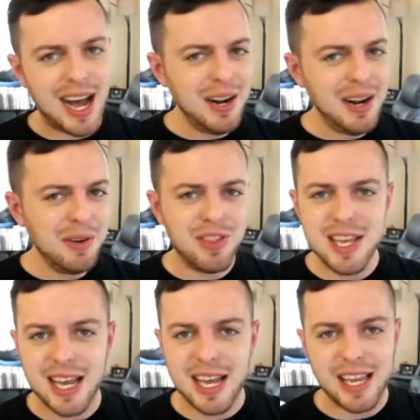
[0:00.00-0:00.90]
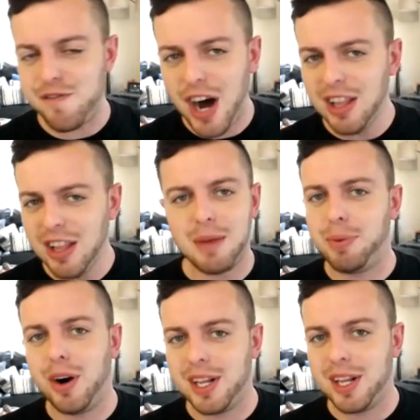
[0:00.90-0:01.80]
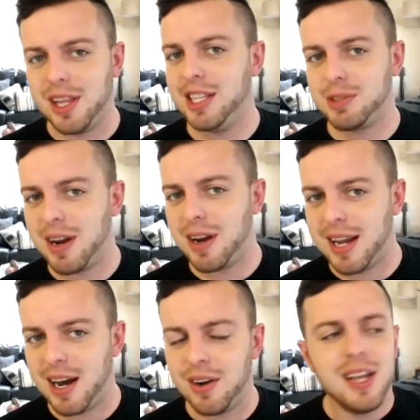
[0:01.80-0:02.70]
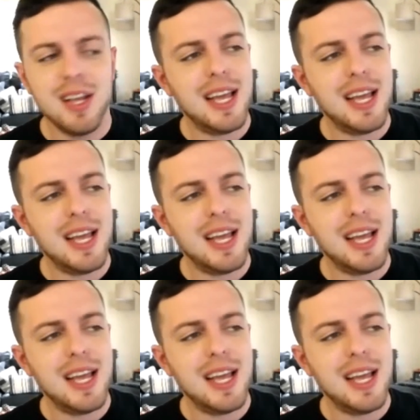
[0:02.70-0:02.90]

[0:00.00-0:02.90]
I don't think I can fall on party lines right now.